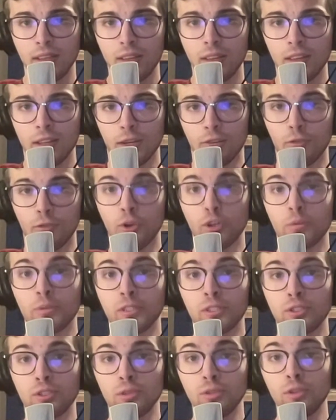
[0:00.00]
there have only been
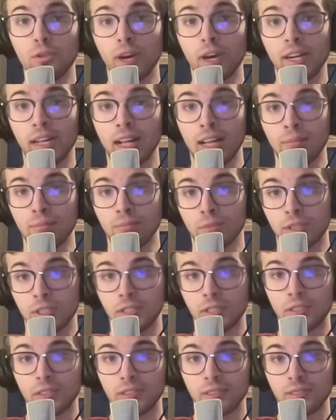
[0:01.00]
2 great
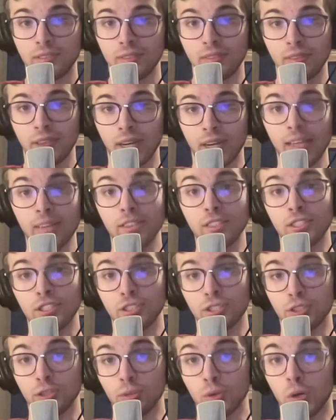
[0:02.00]
albums that I
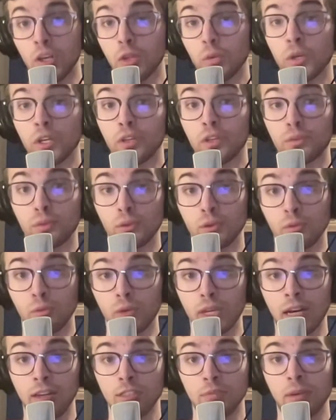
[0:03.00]
listened to all the way through
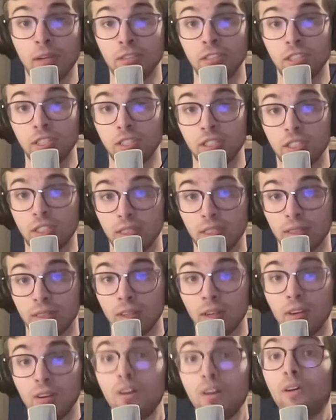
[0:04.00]
when I was about 16.
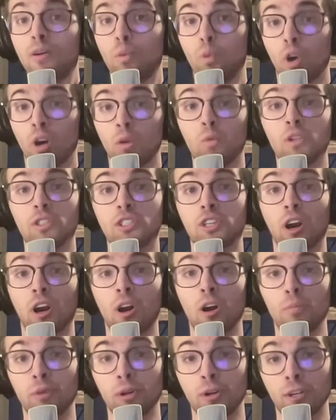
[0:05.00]
One was
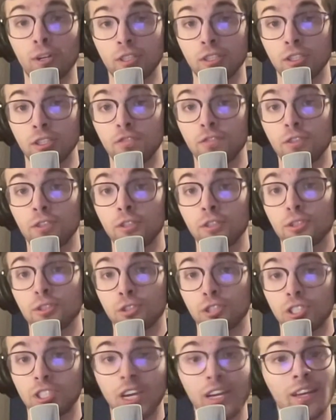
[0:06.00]
Carl Perkins' first or
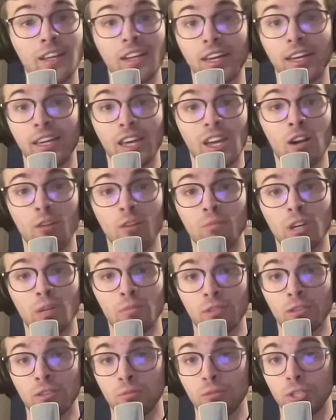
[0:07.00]
second, I can't
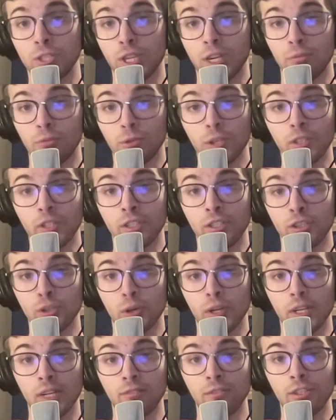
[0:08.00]
remember, which I really
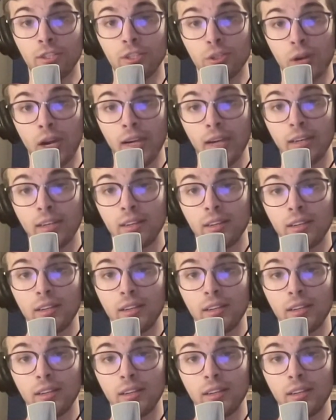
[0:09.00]
enjoyed every track.